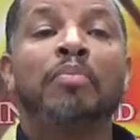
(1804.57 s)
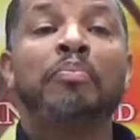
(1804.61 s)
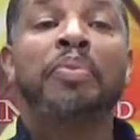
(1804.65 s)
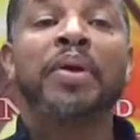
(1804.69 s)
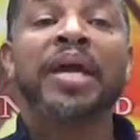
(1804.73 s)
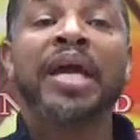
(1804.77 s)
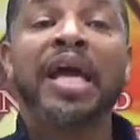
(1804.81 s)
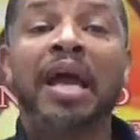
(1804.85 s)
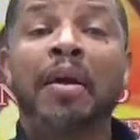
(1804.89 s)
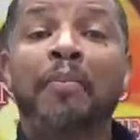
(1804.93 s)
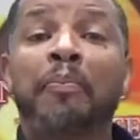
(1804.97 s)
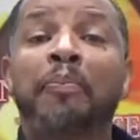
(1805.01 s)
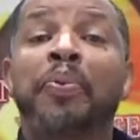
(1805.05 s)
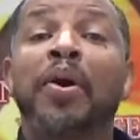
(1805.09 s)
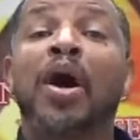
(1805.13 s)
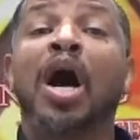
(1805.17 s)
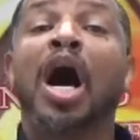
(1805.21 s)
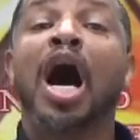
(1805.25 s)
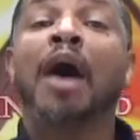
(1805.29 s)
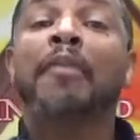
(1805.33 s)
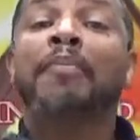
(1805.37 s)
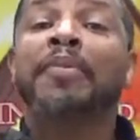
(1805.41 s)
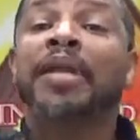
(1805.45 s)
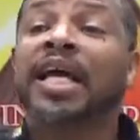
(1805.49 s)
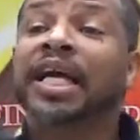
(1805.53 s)
being
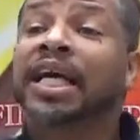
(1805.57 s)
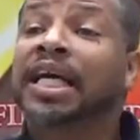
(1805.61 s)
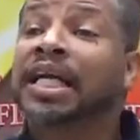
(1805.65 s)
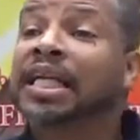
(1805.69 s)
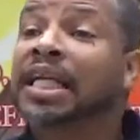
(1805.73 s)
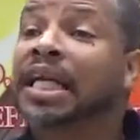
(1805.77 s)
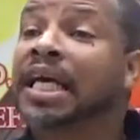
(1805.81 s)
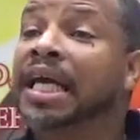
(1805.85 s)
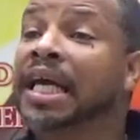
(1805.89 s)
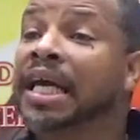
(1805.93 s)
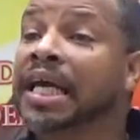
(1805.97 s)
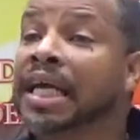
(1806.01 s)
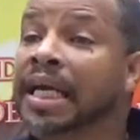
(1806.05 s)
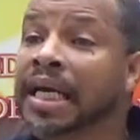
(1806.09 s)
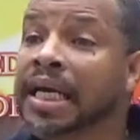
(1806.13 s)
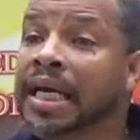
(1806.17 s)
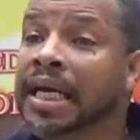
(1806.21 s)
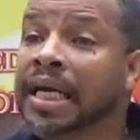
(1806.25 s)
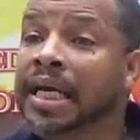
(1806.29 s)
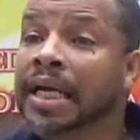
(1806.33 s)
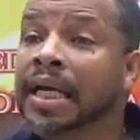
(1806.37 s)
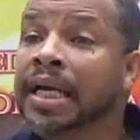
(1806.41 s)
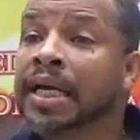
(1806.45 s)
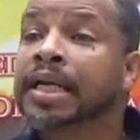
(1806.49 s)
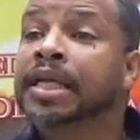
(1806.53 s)
publicly
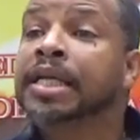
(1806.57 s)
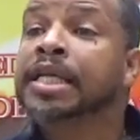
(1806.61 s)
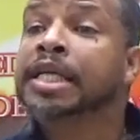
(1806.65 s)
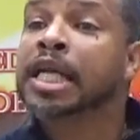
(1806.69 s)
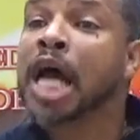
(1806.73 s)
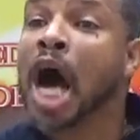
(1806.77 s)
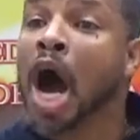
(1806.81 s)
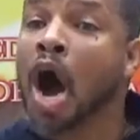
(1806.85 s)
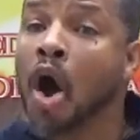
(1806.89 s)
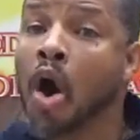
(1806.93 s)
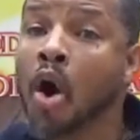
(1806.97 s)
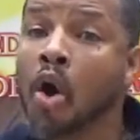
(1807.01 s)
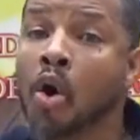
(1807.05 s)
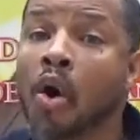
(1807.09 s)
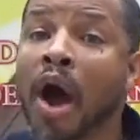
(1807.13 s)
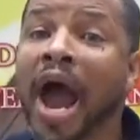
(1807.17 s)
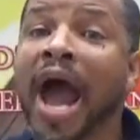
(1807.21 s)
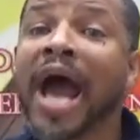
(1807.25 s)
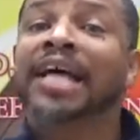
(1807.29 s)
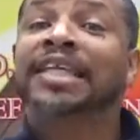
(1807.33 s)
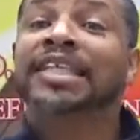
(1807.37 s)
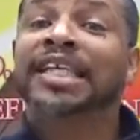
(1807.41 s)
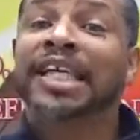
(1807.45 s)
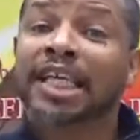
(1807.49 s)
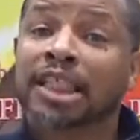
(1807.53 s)
known
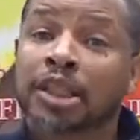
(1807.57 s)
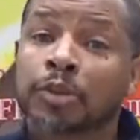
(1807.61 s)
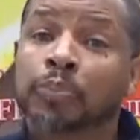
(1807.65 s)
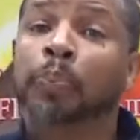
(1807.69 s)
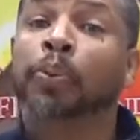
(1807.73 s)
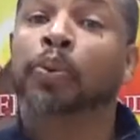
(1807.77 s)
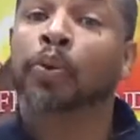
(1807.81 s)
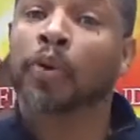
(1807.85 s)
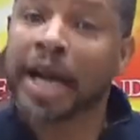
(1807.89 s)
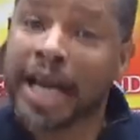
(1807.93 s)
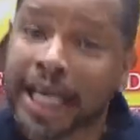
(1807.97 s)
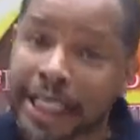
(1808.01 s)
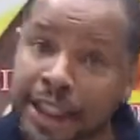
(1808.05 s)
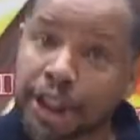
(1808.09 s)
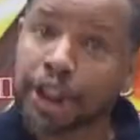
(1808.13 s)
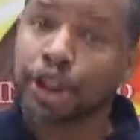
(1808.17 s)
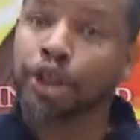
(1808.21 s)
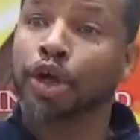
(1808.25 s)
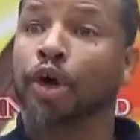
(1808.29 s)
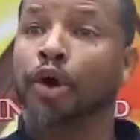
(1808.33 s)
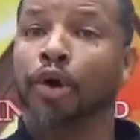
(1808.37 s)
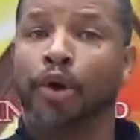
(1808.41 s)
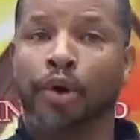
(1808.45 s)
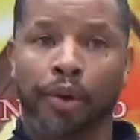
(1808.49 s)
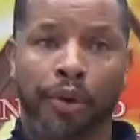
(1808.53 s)
as his
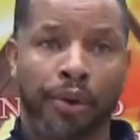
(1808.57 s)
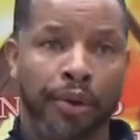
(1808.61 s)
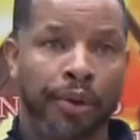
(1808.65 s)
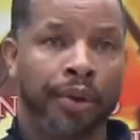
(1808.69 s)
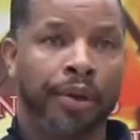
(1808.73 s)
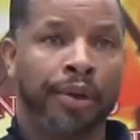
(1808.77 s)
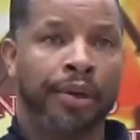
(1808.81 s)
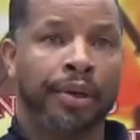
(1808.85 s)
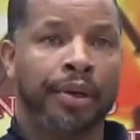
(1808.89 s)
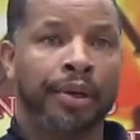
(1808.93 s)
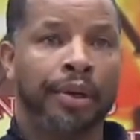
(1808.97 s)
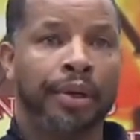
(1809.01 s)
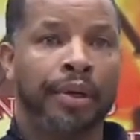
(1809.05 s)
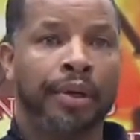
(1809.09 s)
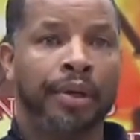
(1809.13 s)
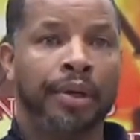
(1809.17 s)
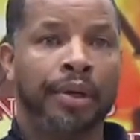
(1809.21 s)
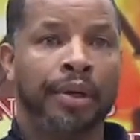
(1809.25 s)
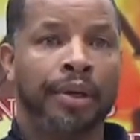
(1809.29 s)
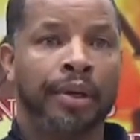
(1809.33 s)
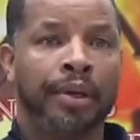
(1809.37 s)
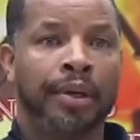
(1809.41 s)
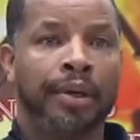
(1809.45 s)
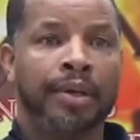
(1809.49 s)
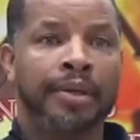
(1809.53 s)
preacher.
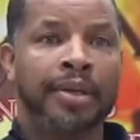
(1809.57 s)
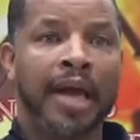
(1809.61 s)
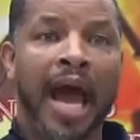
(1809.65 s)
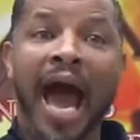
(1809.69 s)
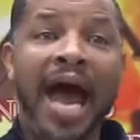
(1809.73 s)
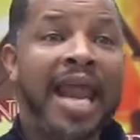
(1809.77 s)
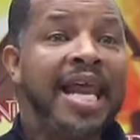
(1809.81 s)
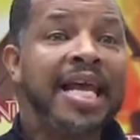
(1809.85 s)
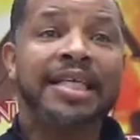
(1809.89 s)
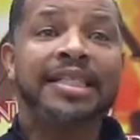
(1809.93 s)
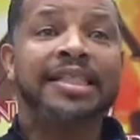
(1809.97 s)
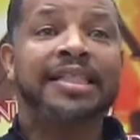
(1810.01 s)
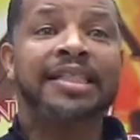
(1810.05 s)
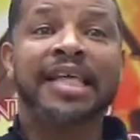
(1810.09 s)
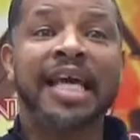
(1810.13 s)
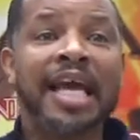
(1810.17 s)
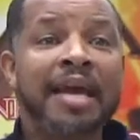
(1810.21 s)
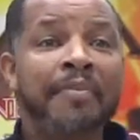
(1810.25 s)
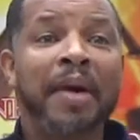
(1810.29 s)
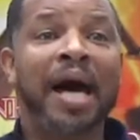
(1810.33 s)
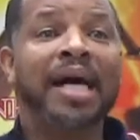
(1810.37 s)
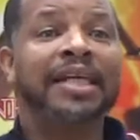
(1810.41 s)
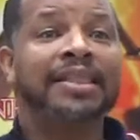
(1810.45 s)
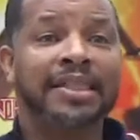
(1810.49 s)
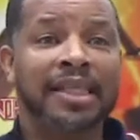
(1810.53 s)
Yes. I didn't see
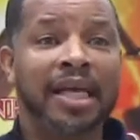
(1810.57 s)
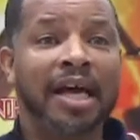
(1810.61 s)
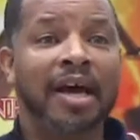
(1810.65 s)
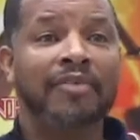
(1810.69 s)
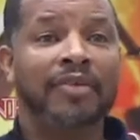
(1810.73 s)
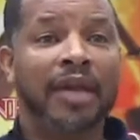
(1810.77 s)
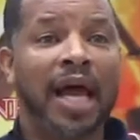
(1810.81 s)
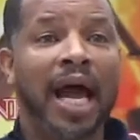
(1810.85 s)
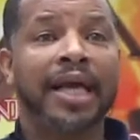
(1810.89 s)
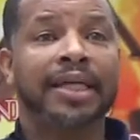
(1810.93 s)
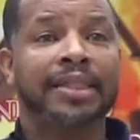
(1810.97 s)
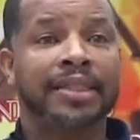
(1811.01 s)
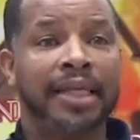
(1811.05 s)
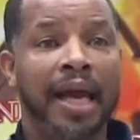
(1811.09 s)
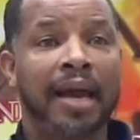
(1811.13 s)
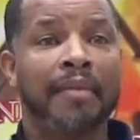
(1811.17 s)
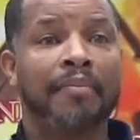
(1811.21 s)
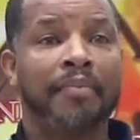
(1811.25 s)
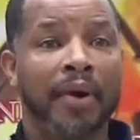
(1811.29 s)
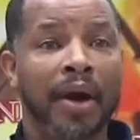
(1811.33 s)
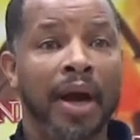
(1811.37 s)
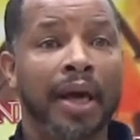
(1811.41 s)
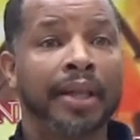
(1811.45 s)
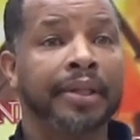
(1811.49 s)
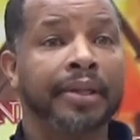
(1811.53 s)
myself like that,
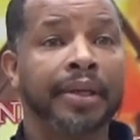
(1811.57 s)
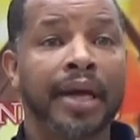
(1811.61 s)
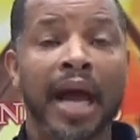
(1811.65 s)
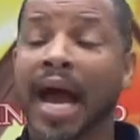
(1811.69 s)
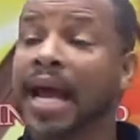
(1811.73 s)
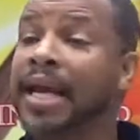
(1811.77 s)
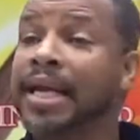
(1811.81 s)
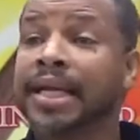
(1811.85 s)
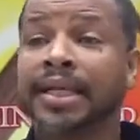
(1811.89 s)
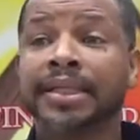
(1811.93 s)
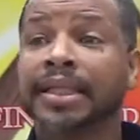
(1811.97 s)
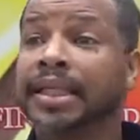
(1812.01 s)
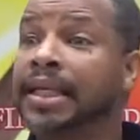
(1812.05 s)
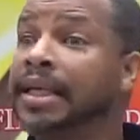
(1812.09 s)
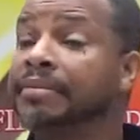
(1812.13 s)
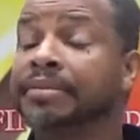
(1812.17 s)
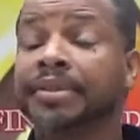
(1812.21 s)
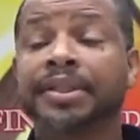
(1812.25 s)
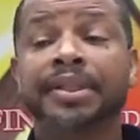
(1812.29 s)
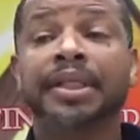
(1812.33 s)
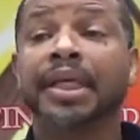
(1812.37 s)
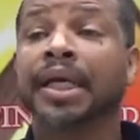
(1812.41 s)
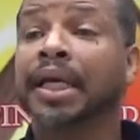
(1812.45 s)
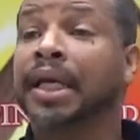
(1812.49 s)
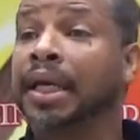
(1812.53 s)
brother. I didn't even
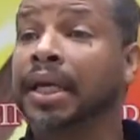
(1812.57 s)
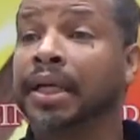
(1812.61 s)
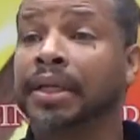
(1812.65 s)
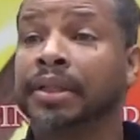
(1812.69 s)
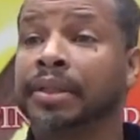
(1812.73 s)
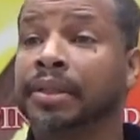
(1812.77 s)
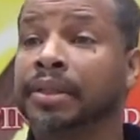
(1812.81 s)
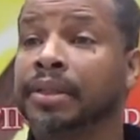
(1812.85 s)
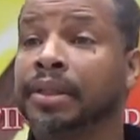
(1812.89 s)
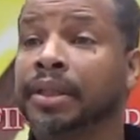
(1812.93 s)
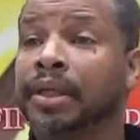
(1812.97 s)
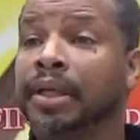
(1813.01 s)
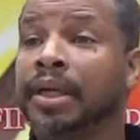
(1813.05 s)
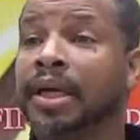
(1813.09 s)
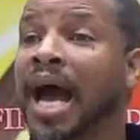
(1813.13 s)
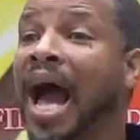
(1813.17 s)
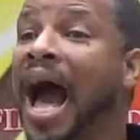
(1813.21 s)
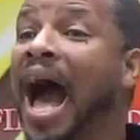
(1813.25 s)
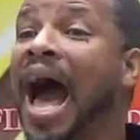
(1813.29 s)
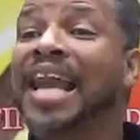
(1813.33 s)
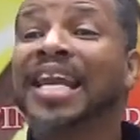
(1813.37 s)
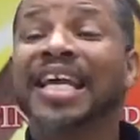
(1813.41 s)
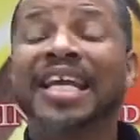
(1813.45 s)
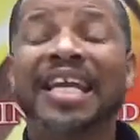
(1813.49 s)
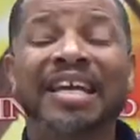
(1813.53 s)
see it made it.
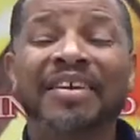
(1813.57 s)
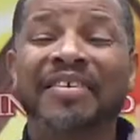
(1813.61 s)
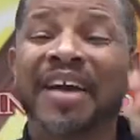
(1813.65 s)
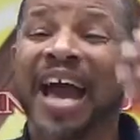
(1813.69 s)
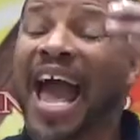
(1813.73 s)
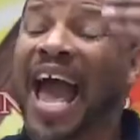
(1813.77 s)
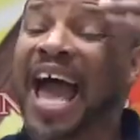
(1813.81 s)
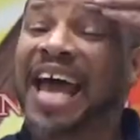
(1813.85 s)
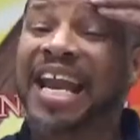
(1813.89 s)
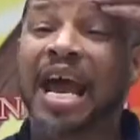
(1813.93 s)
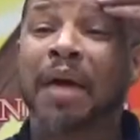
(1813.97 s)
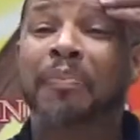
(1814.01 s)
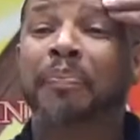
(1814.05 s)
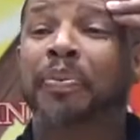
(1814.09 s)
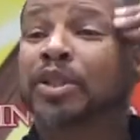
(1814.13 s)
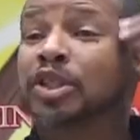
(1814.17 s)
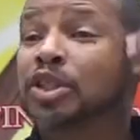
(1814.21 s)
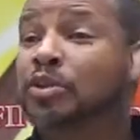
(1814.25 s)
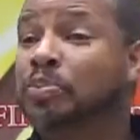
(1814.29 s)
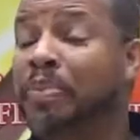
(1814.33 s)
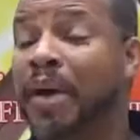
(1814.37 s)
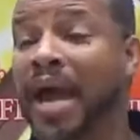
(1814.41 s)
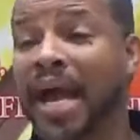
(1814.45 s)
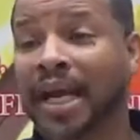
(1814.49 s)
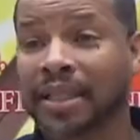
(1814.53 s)
I didn't even have that
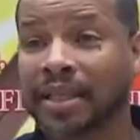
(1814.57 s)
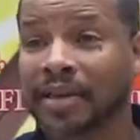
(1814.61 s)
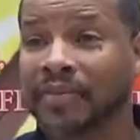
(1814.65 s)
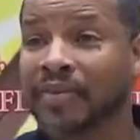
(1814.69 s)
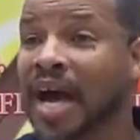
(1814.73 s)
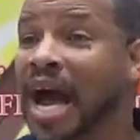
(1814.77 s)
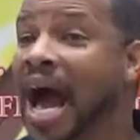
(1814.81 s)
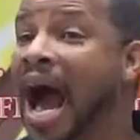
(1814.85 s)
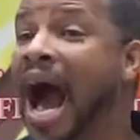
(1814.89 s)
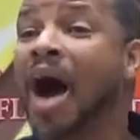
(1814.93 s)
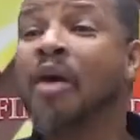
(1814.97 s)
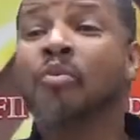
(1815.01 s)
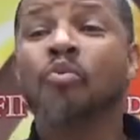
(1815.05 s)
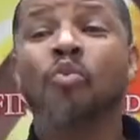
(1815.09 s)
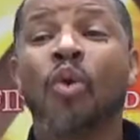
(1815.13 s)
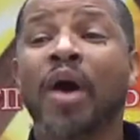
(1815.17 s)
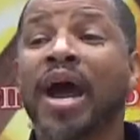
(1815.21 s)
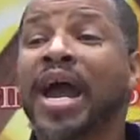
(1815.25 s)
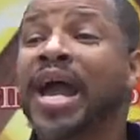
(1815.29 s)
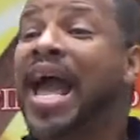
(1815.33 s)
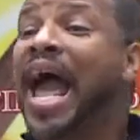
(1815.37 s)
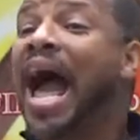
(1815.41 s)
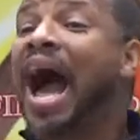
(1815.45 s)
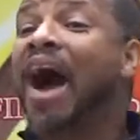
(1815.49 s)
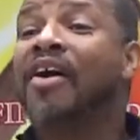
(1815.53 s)
perspective. I'm
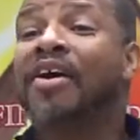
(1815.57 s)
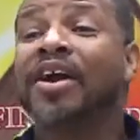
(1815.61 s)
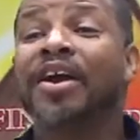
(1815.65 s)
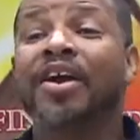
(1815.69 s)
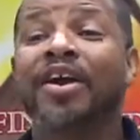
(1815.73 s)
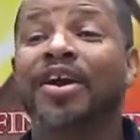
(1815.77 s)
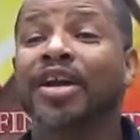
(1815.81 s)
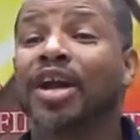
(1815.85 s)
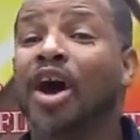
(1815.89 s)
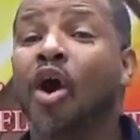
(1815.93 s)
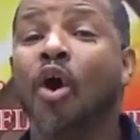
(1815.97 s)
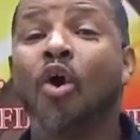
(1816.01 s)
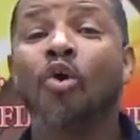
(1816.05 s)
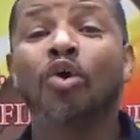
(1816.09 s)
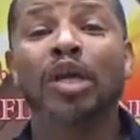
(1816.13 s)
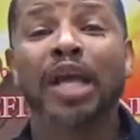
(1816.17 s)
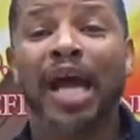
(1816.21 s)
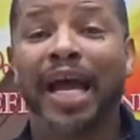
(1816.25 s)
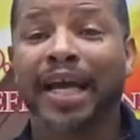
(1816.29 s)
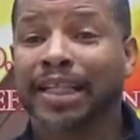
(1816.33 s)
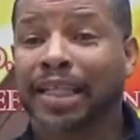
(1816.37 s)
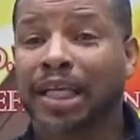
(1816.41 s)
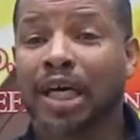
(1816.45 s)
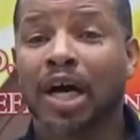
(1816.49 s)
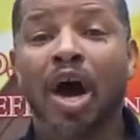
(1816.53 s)
way out here in Old
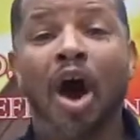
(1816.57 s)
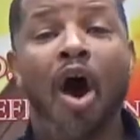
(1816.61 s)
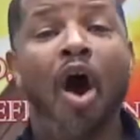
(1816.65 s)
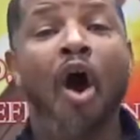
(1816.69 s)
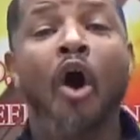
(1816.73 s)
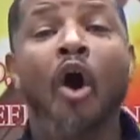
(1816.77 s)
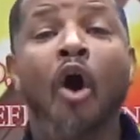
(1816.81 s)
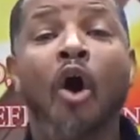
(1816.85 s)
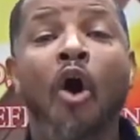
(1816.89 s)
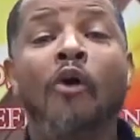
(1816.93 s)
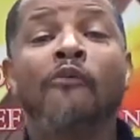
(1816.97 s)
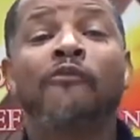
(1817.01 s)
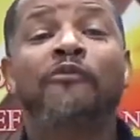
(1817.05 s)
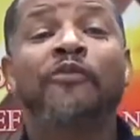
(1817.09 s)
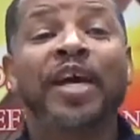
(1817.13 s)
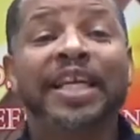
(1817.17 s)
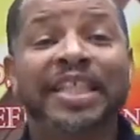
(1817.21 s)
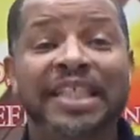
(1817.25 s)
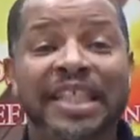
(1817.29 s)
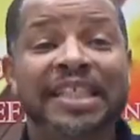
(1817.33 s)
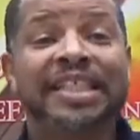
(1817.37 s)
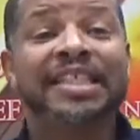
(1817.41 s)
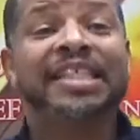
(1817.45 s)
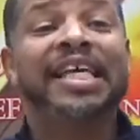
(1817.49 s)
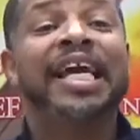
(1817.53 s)
Lakeland, Old
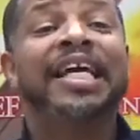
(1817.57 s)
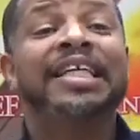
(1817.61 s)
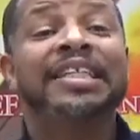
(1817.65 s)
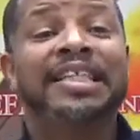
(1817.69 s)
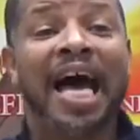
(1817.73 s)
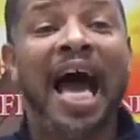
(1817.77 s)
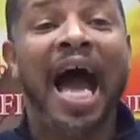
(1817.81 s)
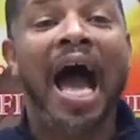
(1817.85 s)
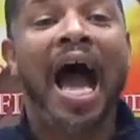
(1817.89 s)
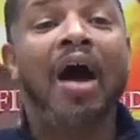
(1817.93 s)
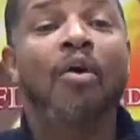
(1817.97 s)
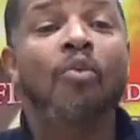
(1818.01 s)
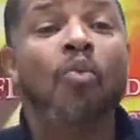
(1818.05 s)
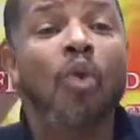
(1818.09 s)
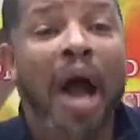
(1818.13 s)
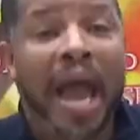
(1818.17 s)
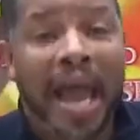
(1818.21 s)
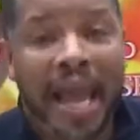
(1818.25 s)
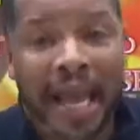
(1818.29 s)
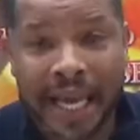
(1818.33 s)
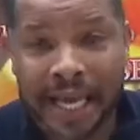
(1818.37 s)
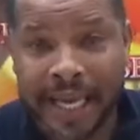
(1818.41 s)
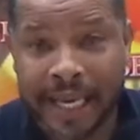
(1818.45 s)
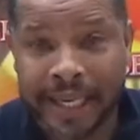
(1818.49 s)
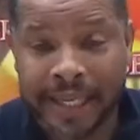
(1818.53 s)
56
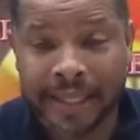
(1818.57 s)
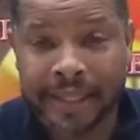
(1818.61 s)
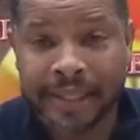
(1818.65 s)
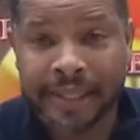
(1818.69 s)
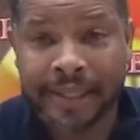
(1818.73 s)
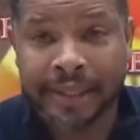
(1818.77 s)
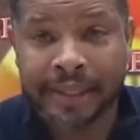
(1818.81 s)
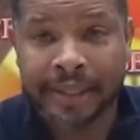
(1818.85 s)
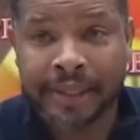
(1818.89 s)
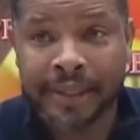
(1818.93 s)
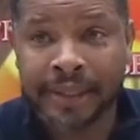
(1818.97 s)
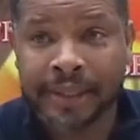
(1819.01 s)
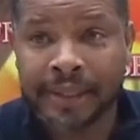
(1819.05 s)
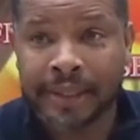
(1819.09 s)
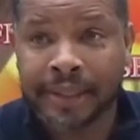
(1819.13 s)
Highway. Yeah.